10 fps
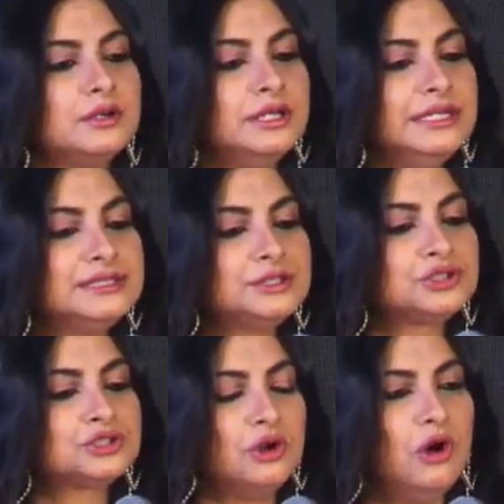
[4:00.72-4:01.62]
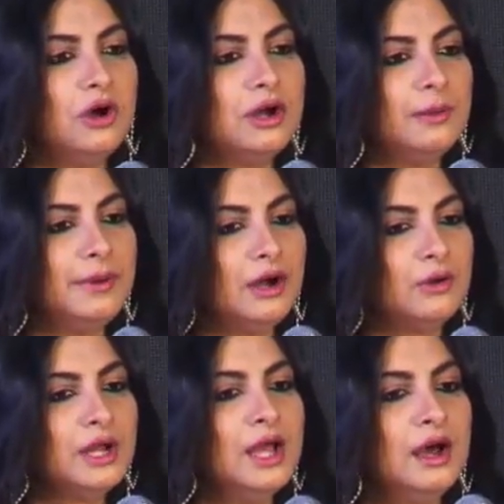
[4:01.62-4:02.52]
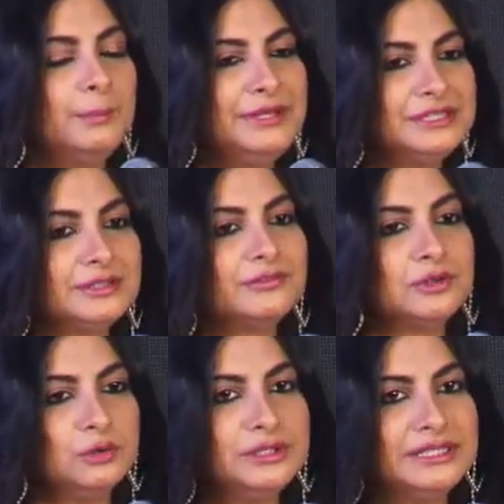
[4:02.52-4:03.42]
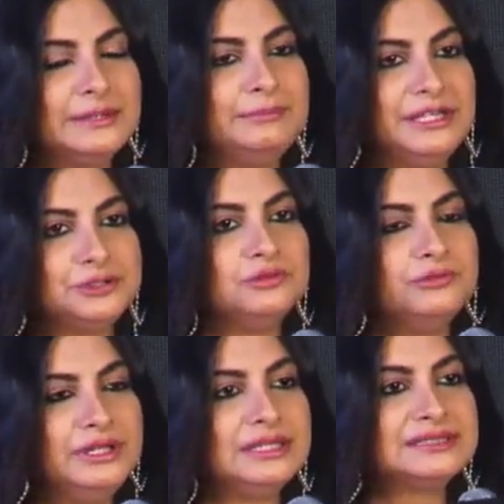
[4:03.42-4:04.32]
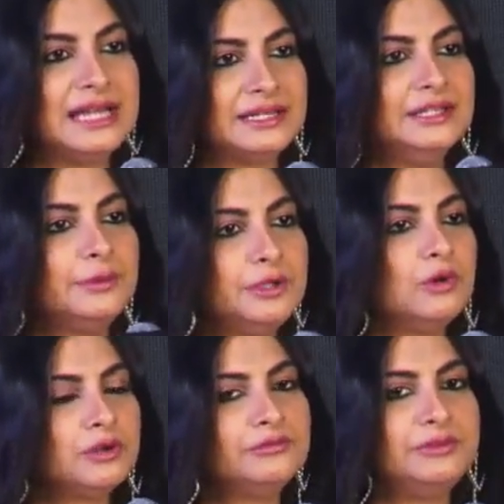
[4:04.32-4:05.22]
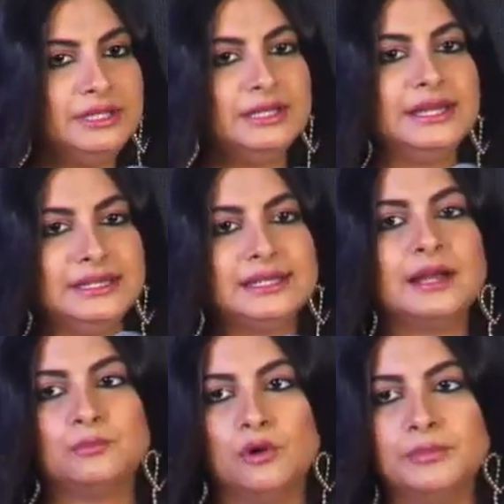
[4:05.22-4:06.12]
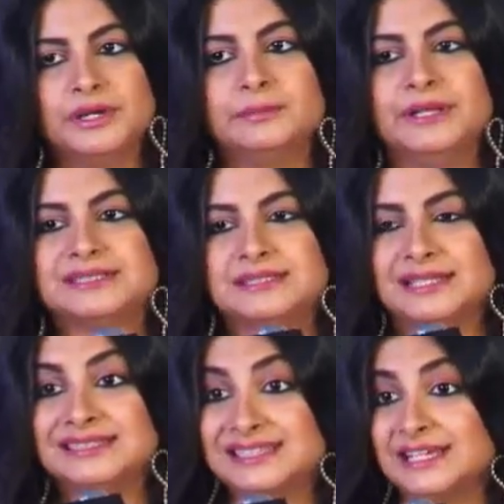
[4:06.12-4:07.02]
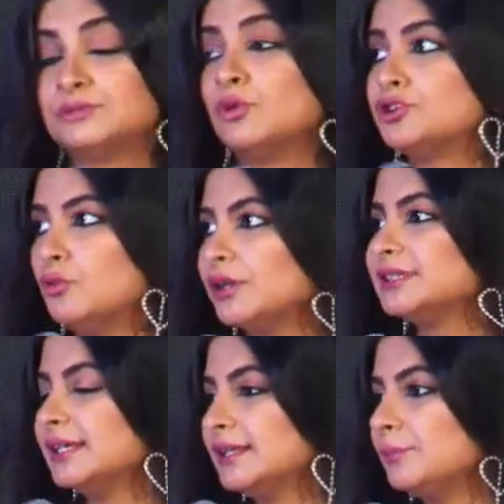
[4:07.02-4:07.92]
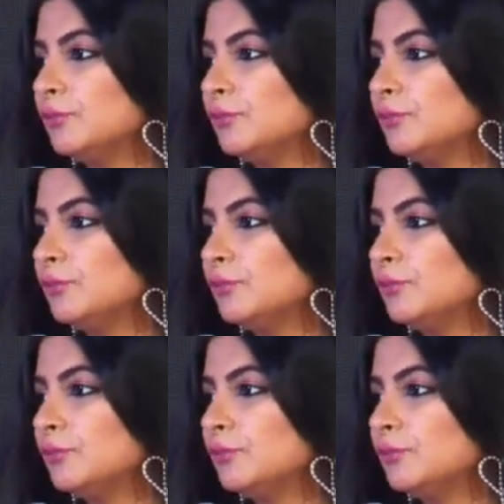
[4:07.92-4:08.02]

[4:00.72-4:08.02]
really strong about a piece of clothing that makes you feel exactly the way you want to feel in that moment and makes and says what you want to say in that